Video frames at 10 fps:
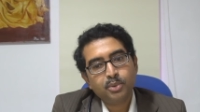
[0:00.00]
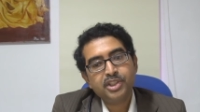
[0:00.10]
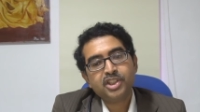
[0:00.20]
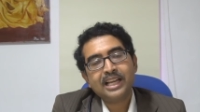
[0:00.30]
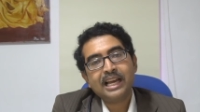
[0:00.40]

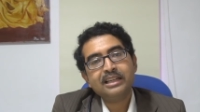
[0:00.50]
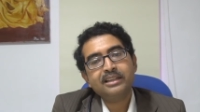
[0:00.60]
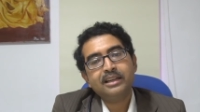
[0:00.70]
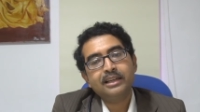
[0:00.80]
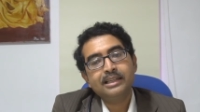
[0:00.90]
which
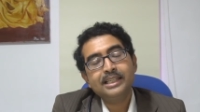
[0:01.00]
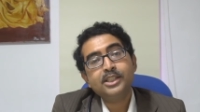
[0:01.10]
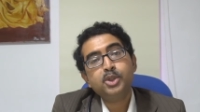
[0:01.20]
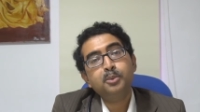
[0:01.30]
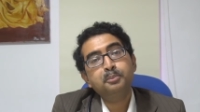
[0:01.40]
can
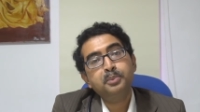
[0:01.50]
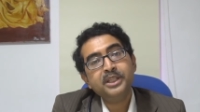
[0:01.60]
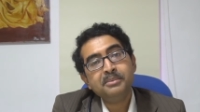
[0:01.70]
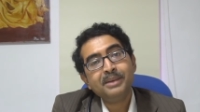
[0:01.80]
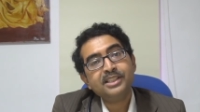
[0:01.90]
lead to
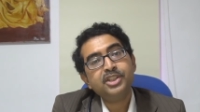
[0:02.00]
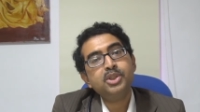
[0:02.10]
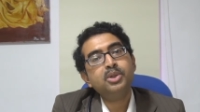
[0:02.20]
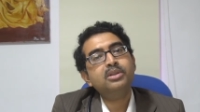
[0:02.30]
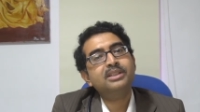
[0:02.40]

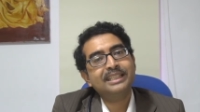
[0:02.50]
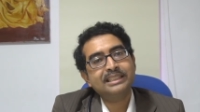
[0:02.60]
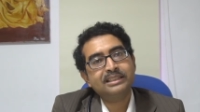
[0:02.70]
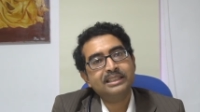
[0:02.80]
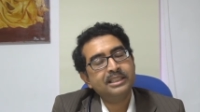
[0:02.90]
premature
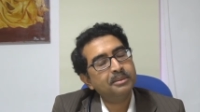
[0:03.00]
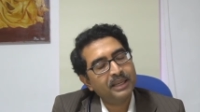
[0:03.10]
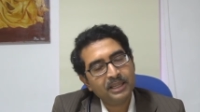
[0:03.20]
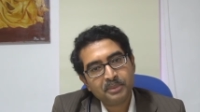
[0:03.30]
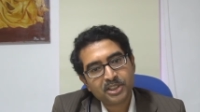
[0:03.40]
death in
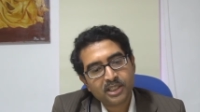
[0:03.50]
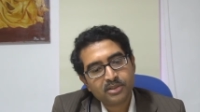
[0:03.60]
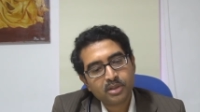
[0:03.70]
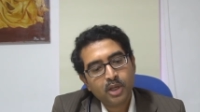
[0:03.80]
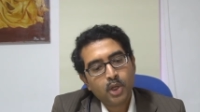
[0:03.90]
many
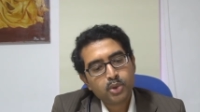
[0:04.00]
patients.